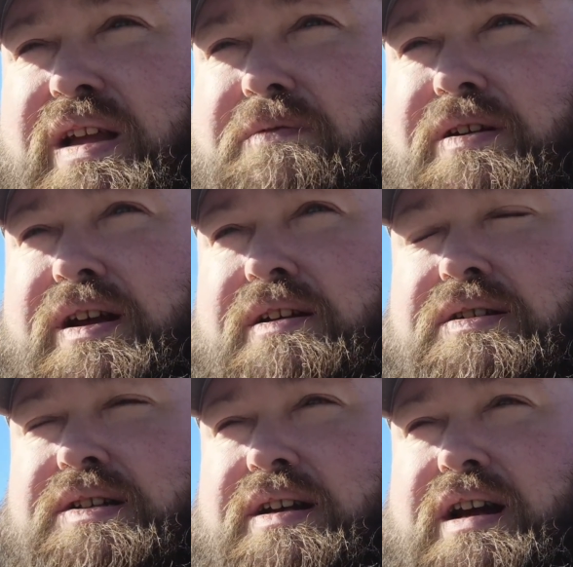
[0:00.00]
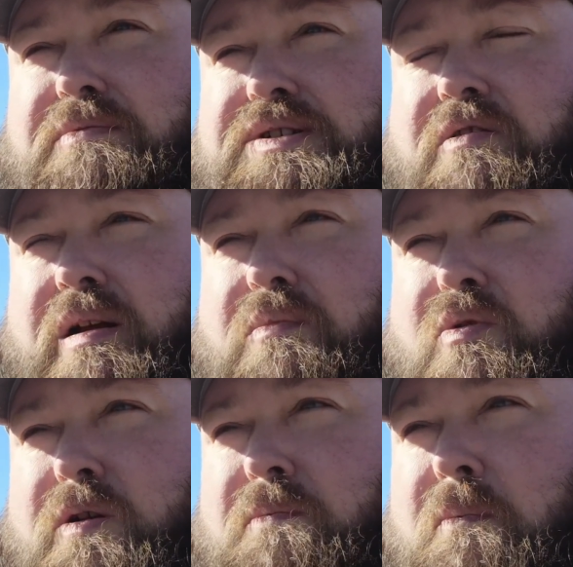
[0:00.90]
definitely use a double screen
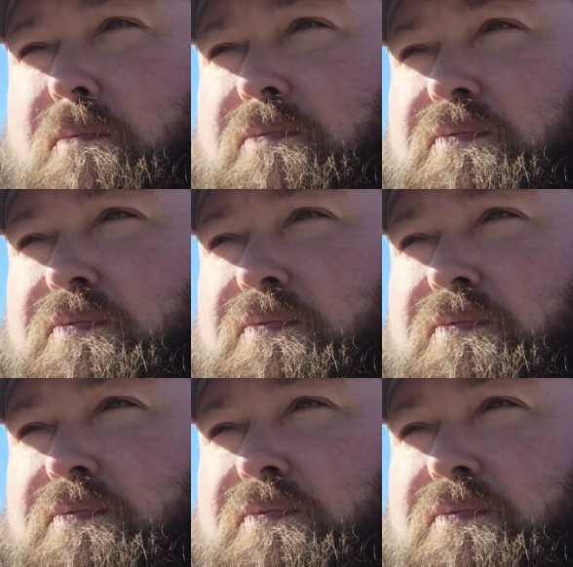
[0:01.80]
board.